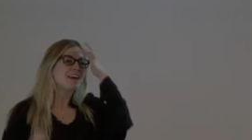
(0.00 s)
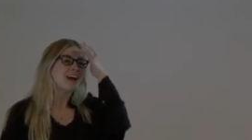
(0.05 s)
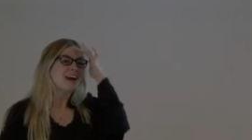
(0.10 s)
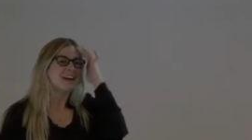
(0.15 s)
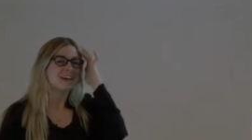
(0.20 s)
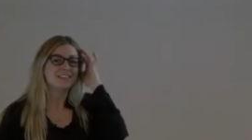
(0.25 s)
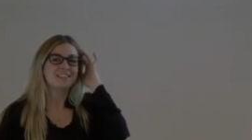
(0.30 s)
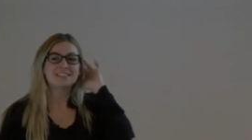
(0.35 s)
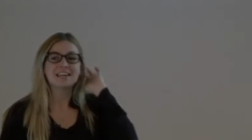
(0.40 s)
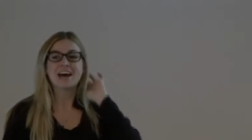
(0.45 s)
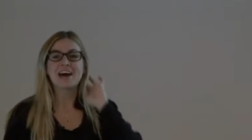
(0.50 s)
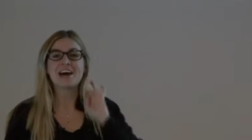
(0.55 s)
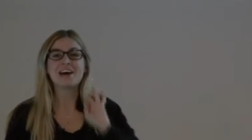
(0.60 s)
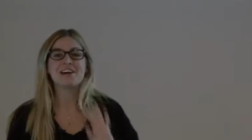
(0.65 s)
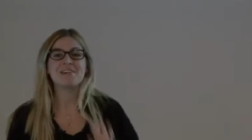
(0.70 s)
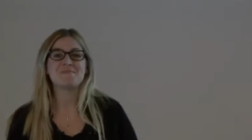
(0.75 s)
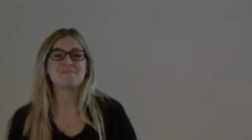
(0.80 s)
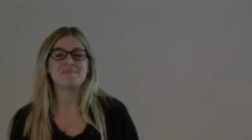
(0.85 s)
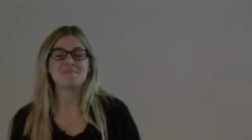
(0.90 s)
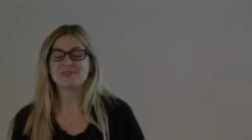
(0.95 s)
guys,
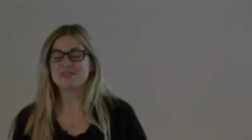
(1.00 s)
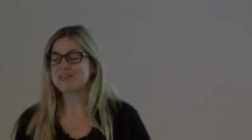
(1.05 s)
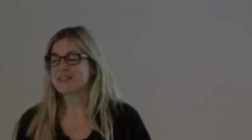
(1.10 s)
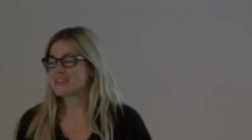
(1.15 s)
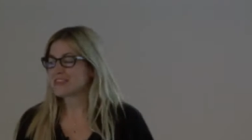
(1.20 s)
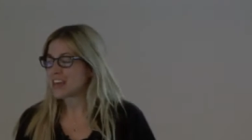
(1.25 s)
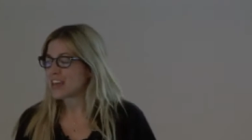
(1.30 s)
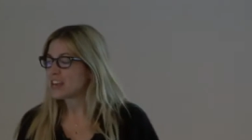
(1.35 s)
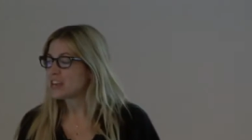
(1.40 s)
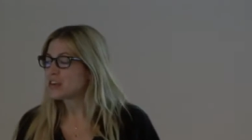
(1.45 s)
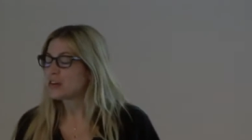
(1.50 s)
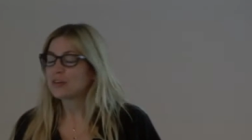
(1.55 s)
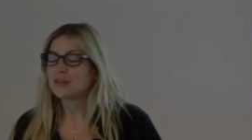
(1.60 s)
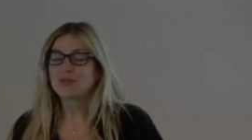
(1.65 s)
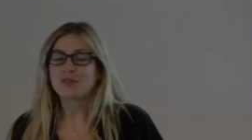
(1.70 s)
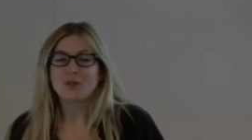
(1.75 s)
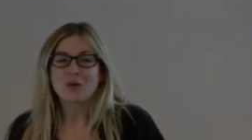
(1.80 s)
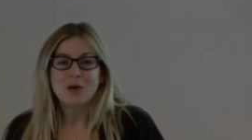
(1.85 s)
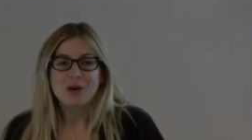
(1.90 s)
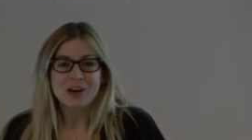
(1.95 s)
um, thank you
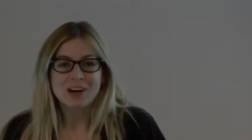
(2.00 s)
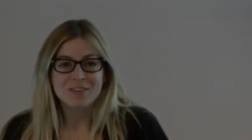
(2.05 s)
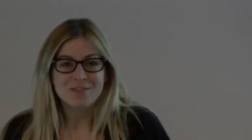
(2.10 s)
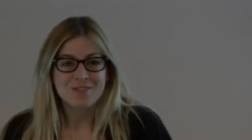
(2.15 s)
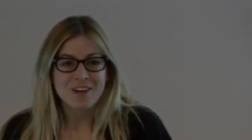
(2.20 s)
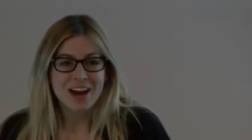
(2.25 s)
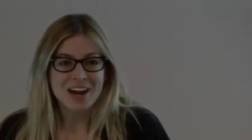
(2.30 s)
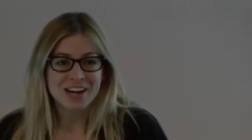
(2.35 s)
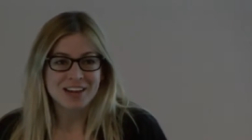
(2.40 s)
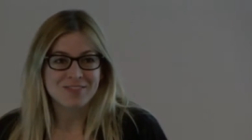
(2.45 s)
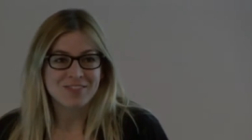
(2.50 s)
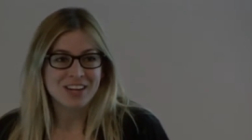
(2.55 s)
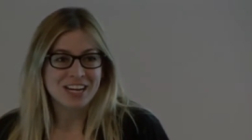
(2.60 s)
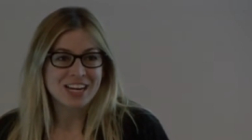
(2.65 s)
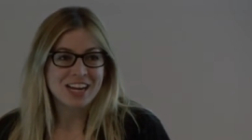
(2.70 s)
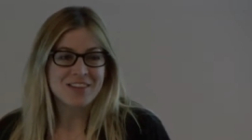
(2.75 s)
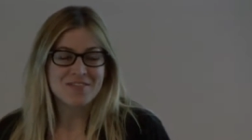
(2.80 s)
for inviting me.